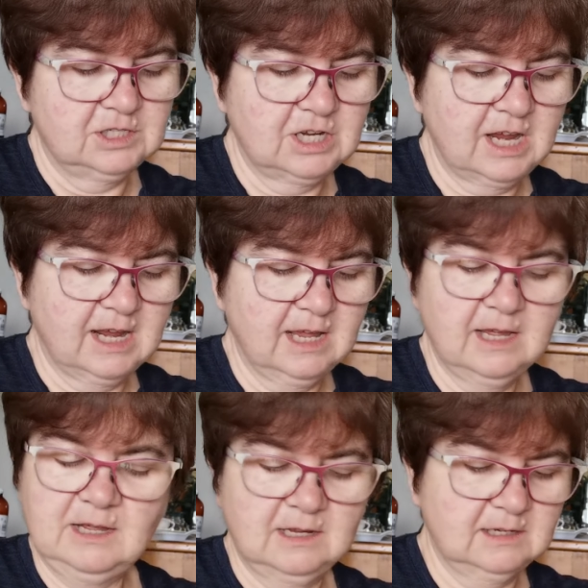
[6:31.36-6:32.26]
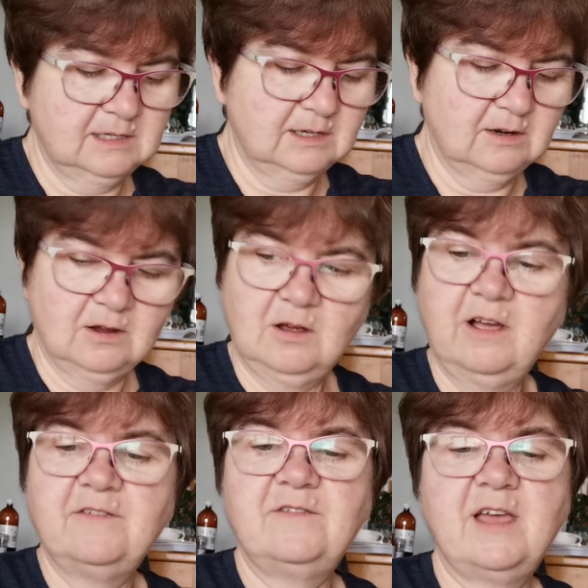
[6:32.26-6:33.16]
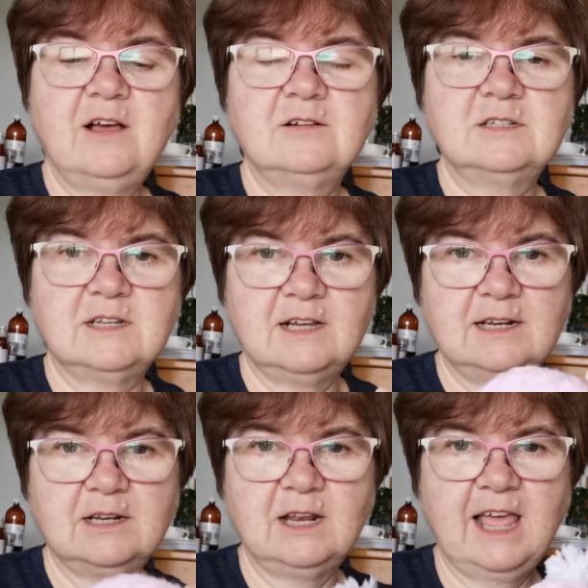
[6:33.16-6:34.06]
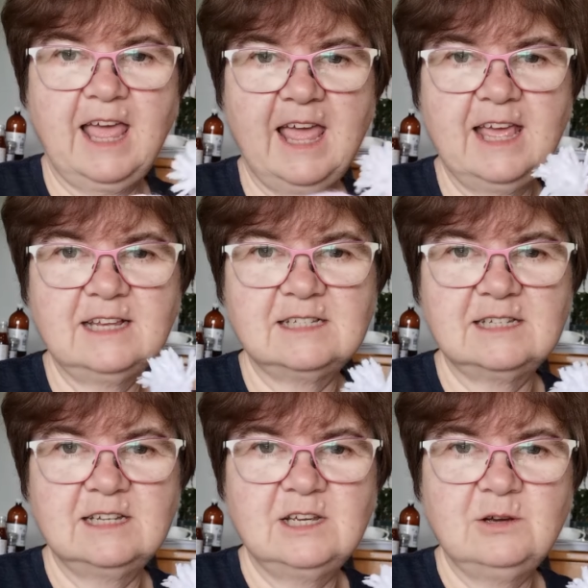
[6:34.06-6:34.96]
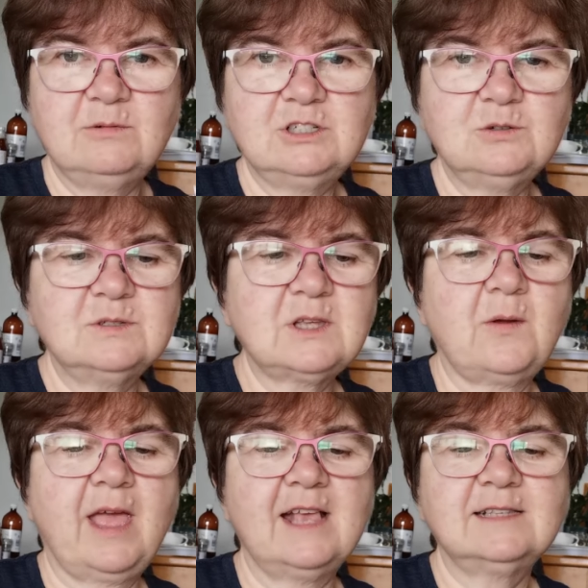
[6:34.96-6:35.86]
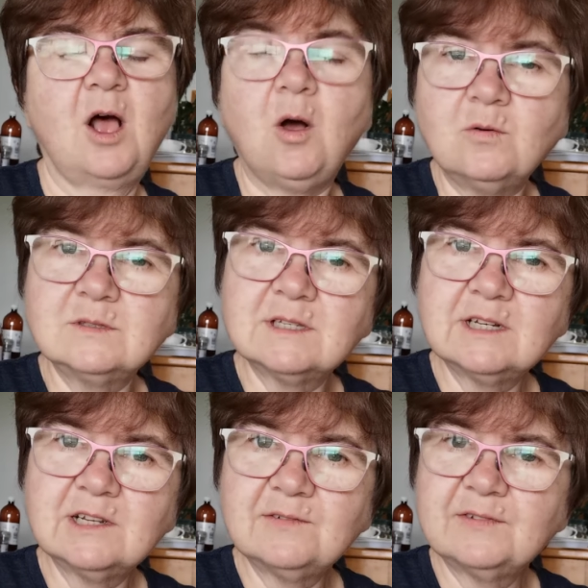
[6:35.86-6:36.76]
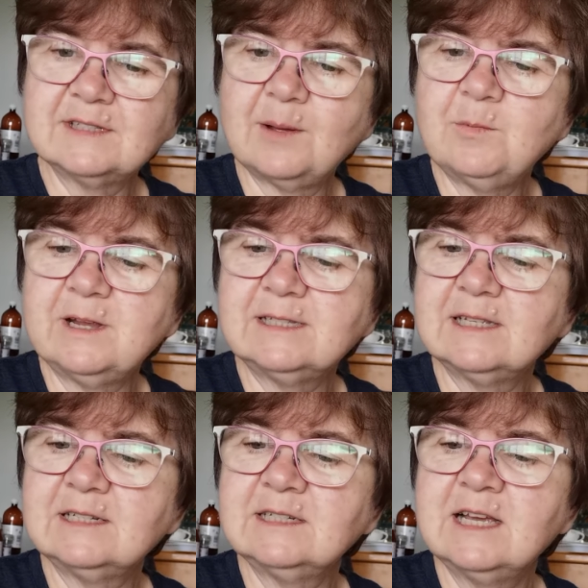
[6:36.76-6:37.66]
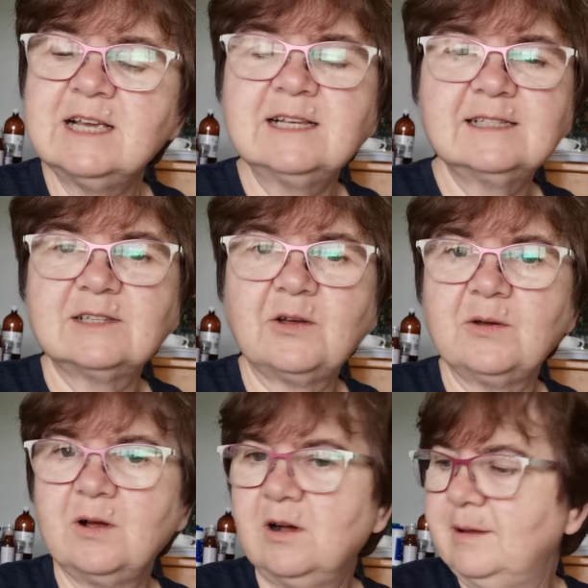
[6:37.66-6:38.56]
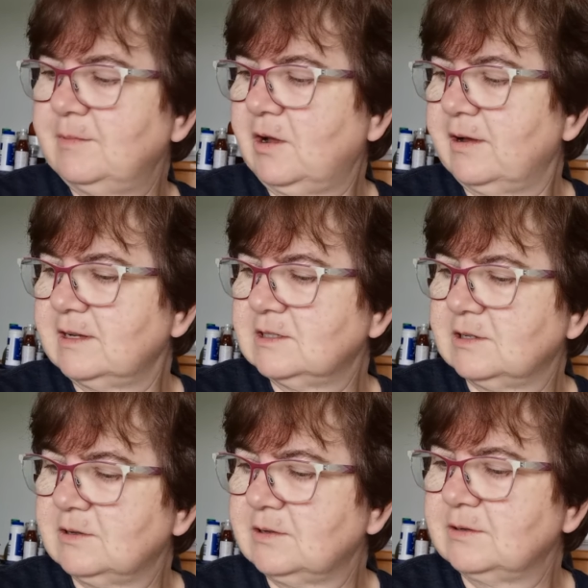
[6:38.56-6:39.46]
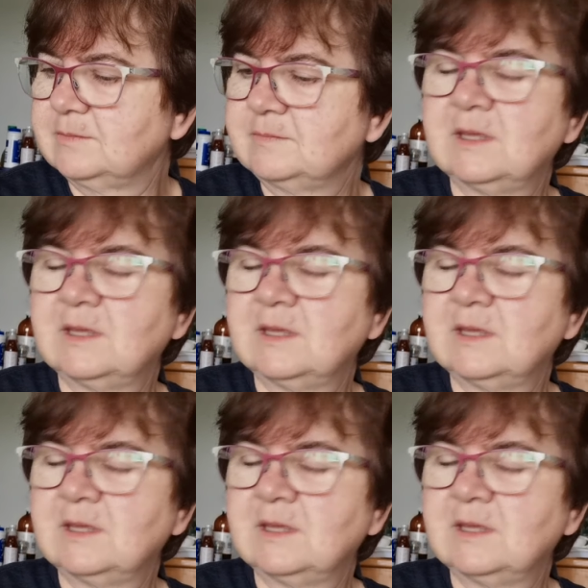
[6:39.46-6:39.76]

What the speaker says: jacket, I found a little hat which also has holes in it for some reason, so I'm going to